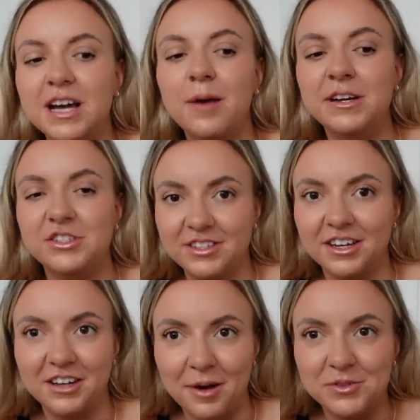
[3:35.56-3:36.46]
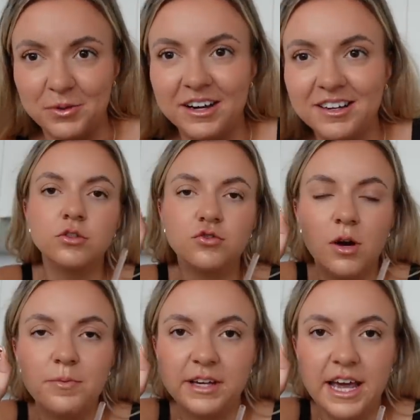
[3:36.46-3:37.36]
damage is gonna come to it. You can
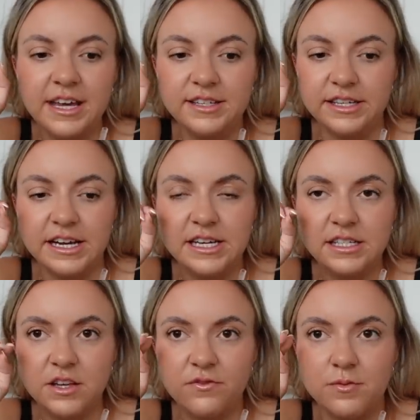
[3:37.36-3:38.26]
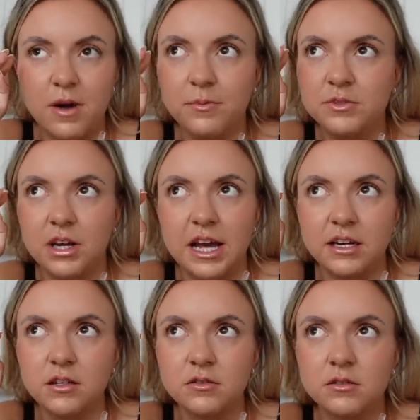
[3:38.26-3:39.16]
drop the cases from up to like
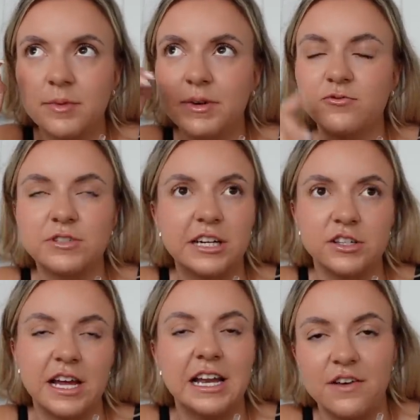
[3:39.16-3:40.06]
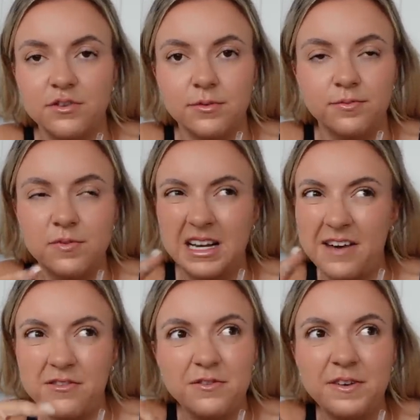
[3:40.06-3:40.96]
something ridiculous like 11,
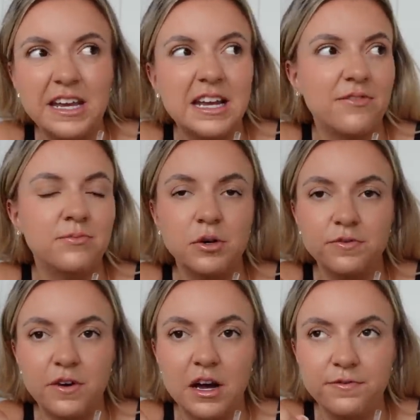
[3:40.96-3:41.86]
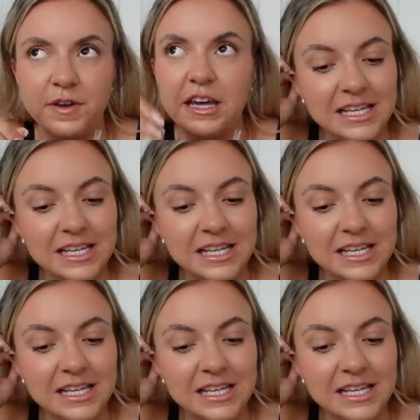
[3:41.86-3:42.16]
11 feet, 11.5 feet.